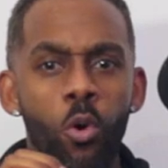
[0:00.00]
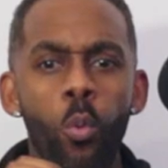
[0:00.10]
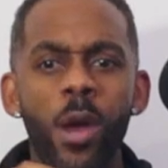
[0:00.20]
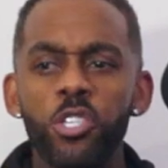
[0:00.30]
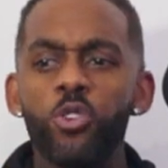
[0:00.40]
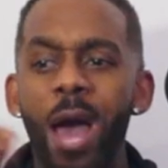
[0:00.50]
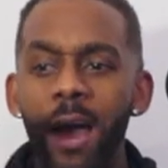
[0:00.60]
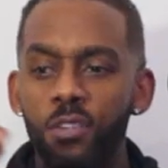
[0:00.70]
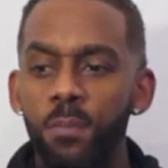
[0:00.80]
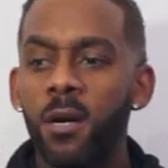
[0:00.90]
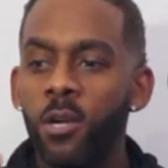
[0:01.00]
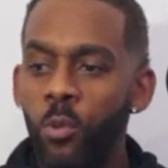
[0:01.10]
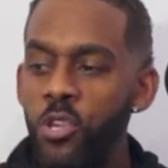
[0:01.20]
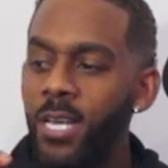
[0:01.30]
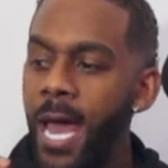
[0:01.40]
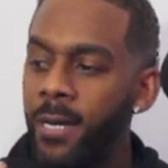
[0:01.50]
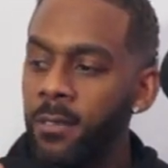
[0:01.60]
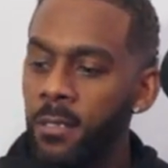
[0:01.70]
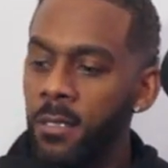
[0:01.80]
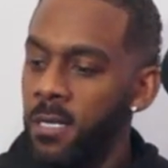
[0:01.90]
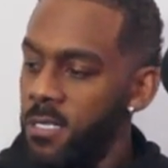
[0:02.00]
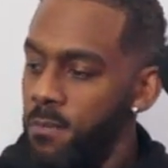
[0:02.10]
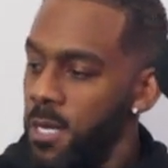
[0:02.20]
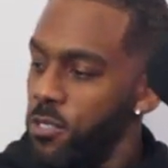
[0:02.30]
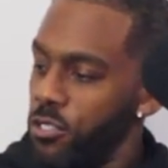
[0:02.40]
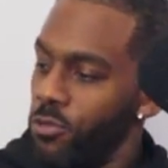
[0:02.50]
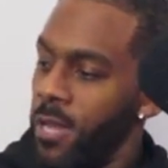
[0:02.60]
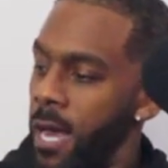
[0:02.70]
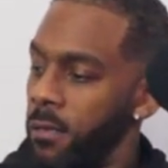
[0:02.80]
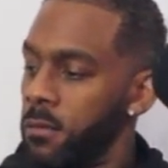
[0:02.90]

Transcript: not always you have to, but when you can, sometimes just do that.